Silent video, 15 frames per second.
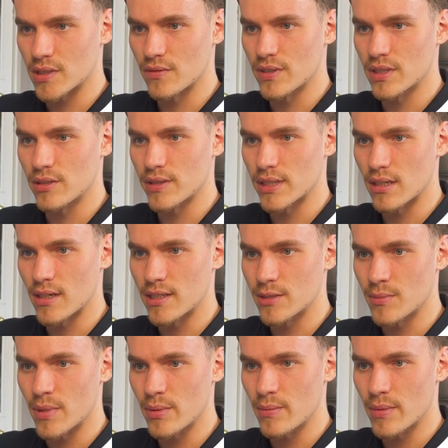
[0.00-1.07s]
within the grid lines,
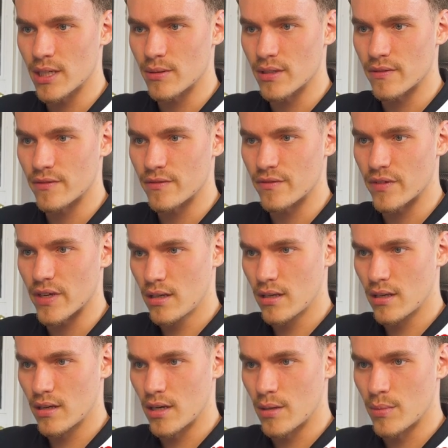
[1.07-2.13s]
maybe make it fit
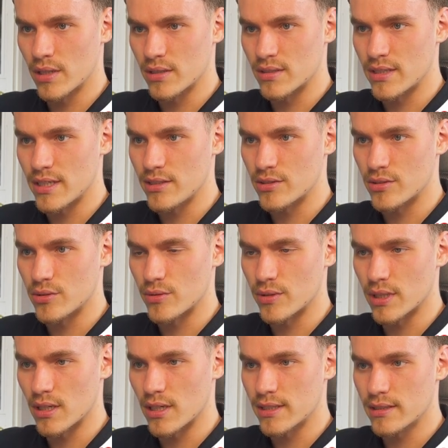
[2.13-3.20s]
amongst these two grid
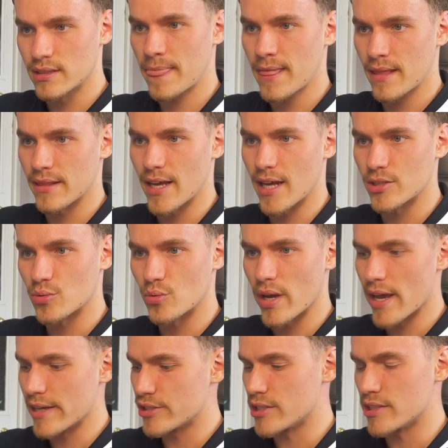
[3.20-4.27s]
lines, the actual
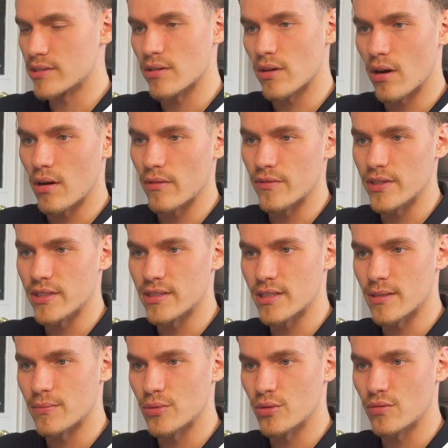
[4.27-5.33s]
edges of the
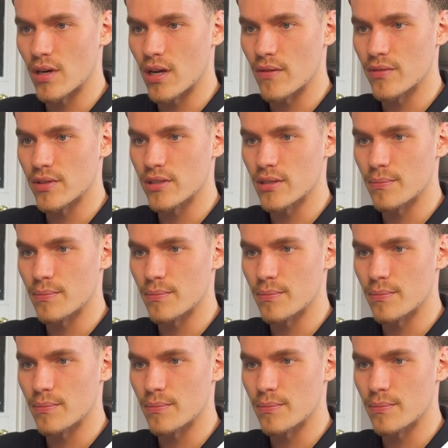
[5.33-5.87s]
symbol rather than the